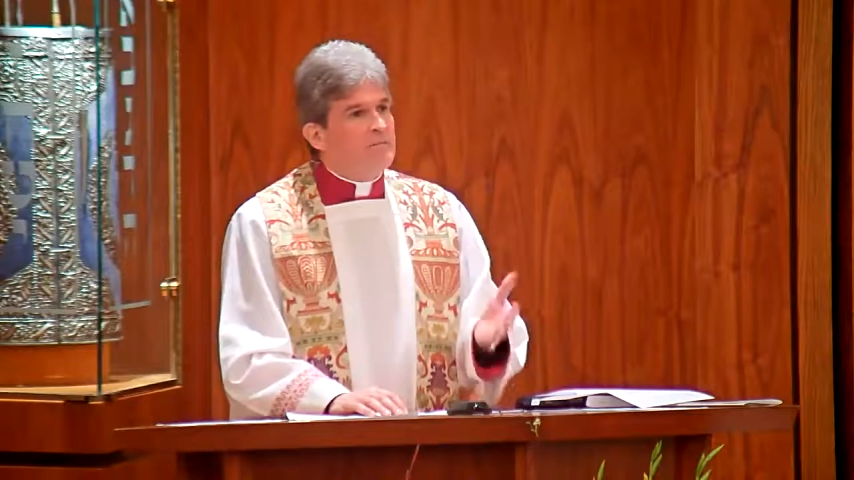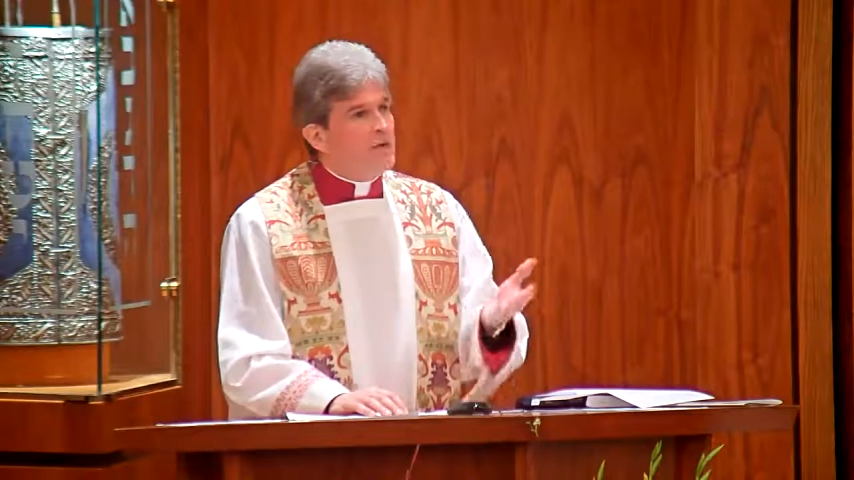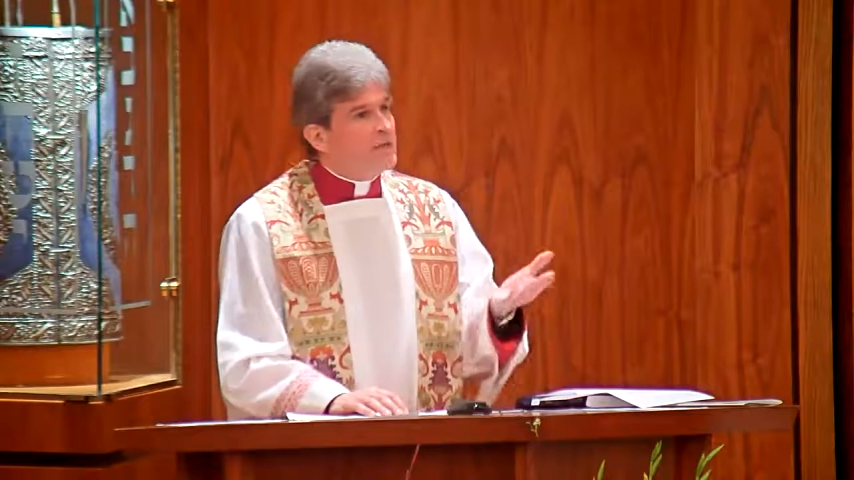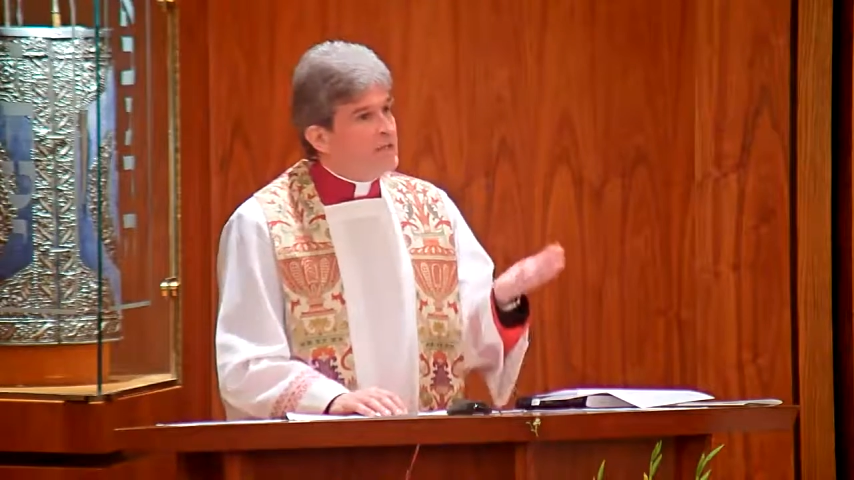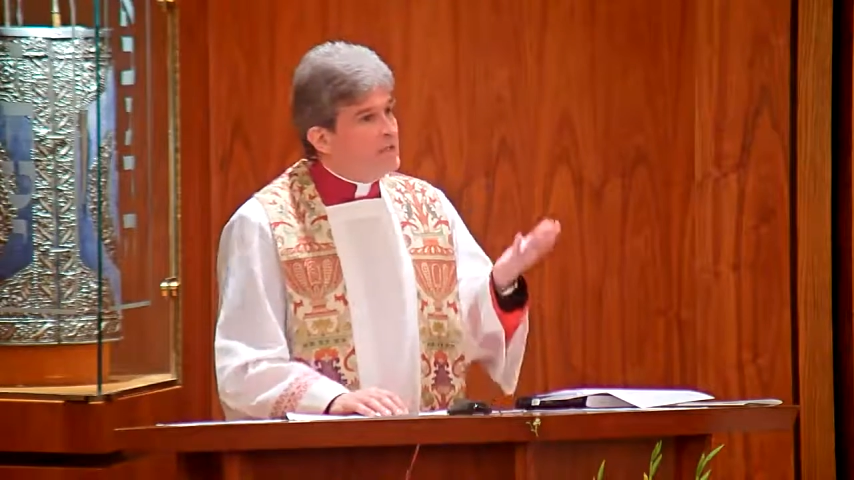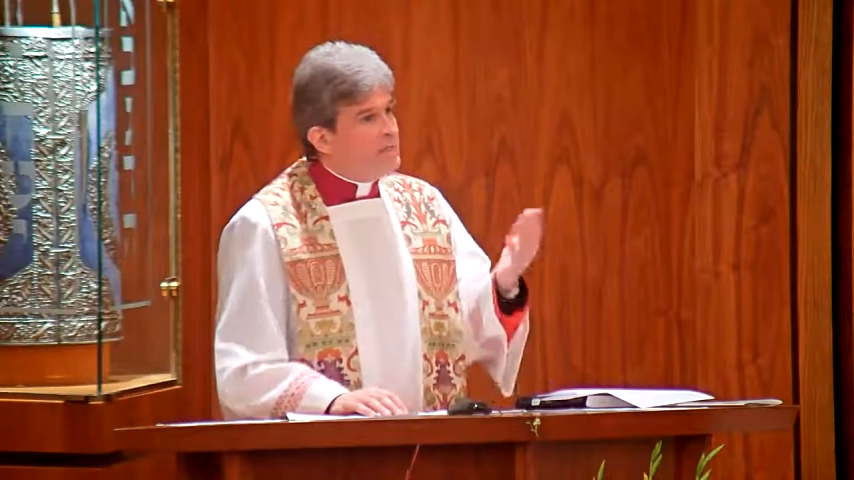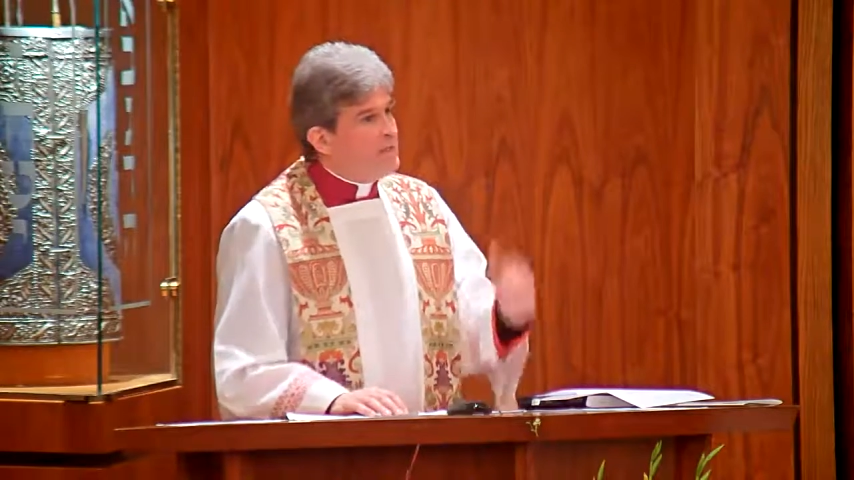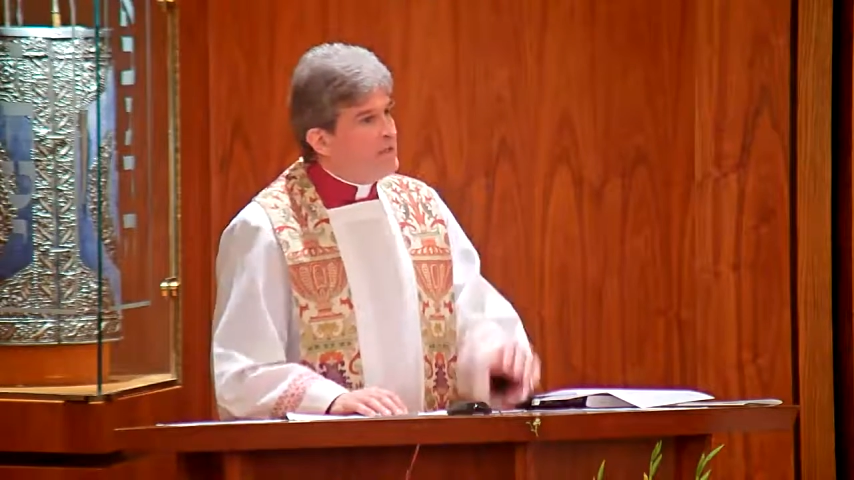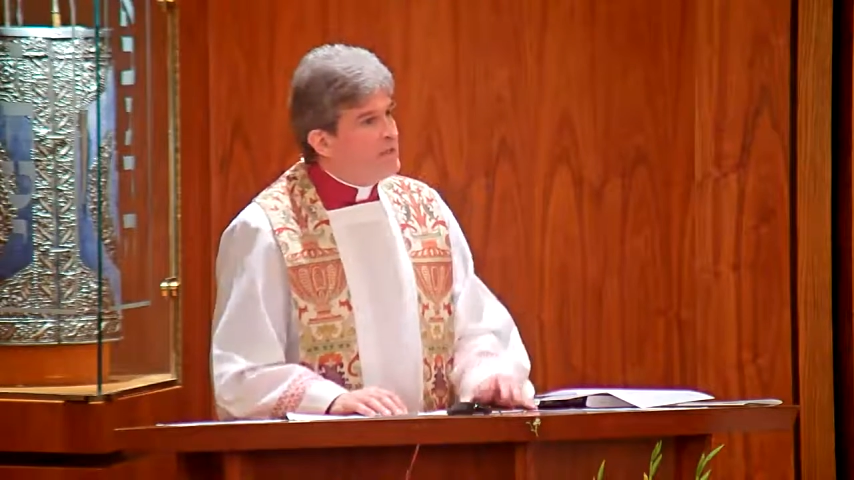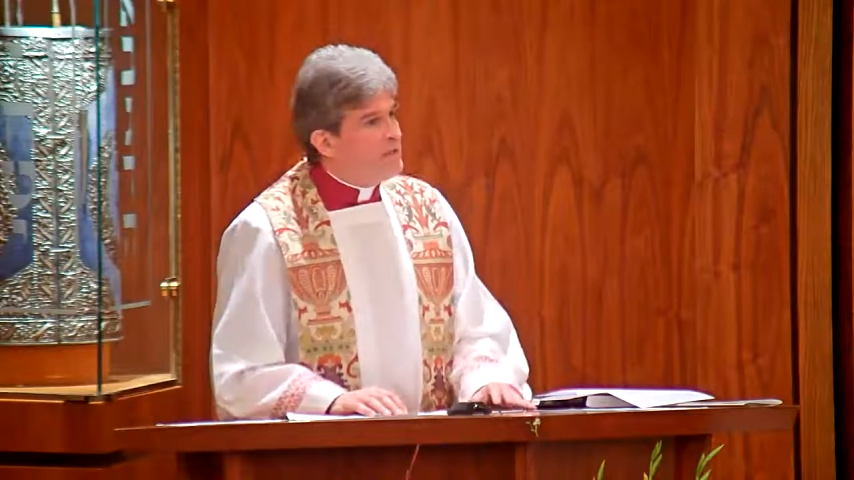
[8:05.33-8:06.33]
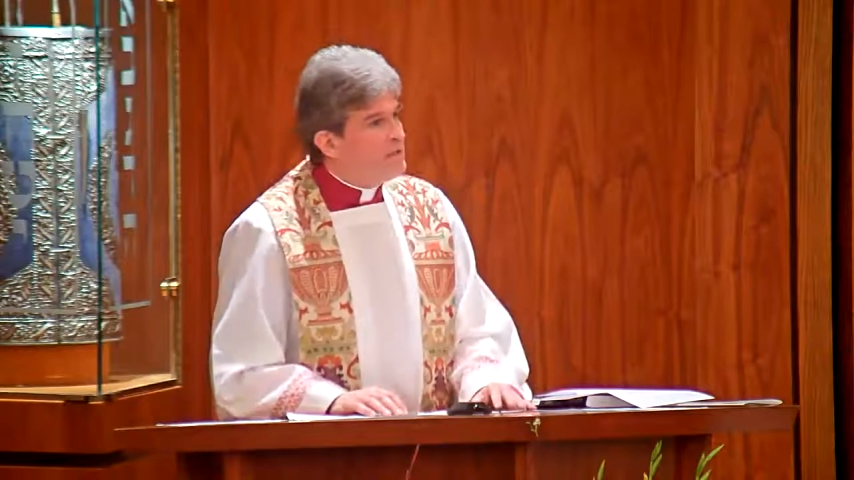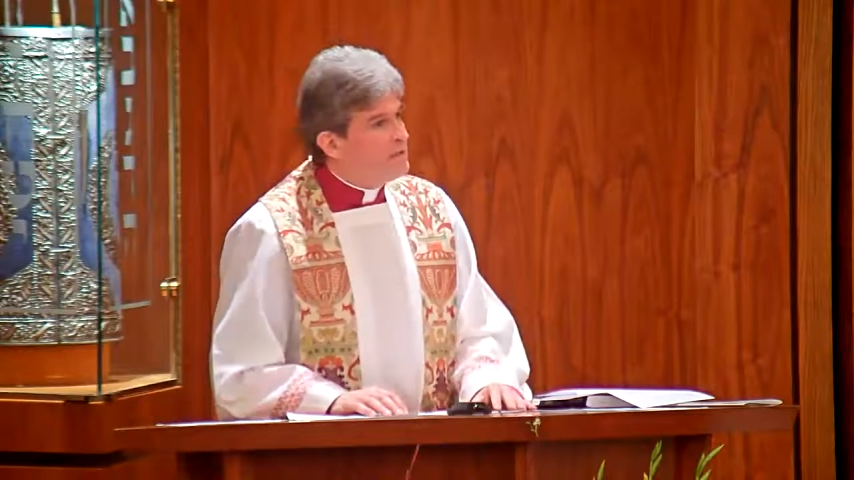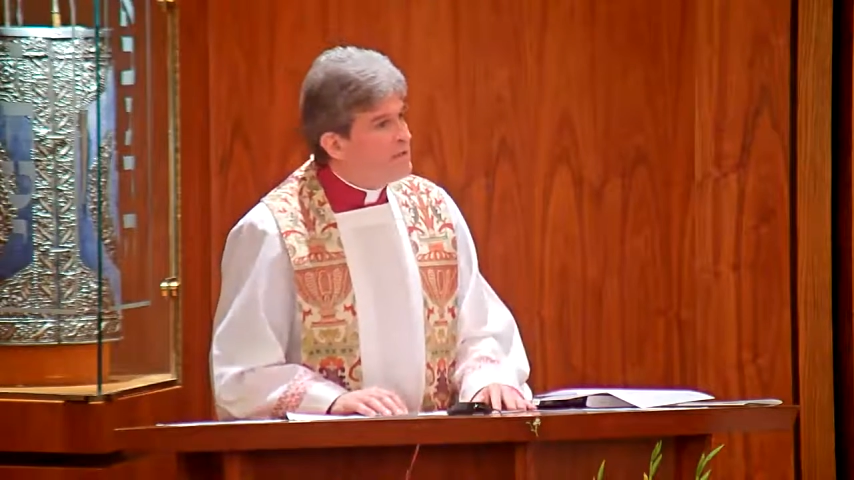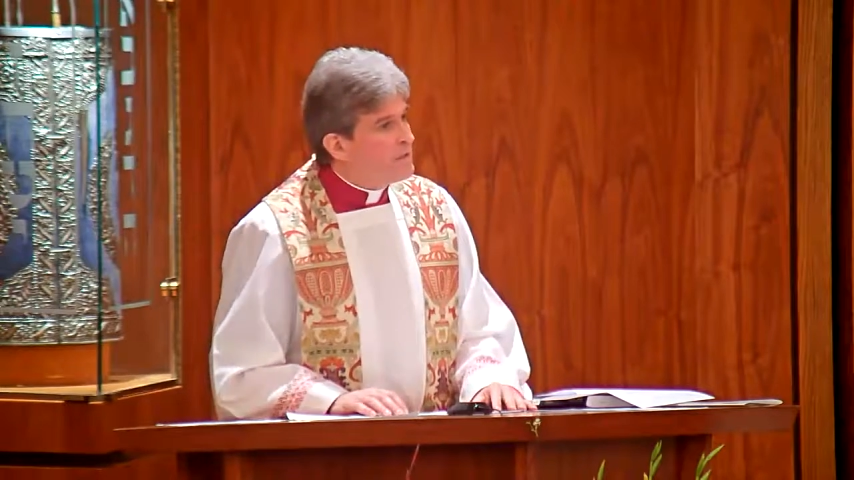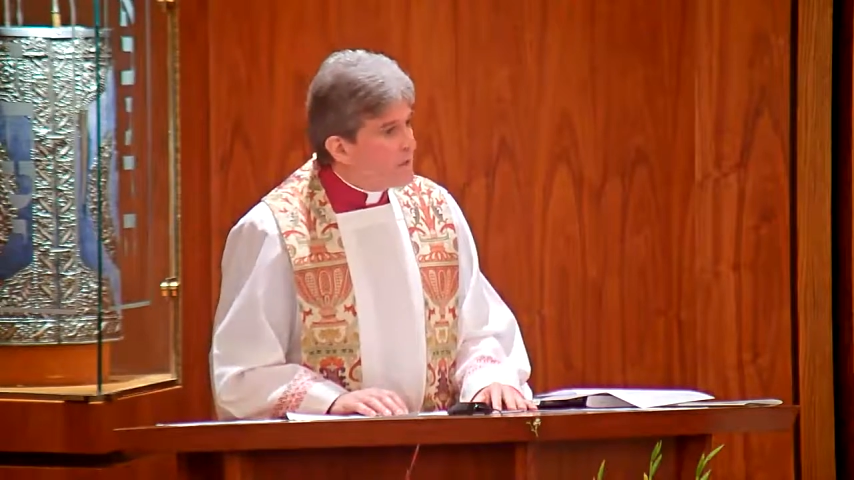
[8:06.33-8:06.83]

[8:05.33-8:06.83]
by keeping the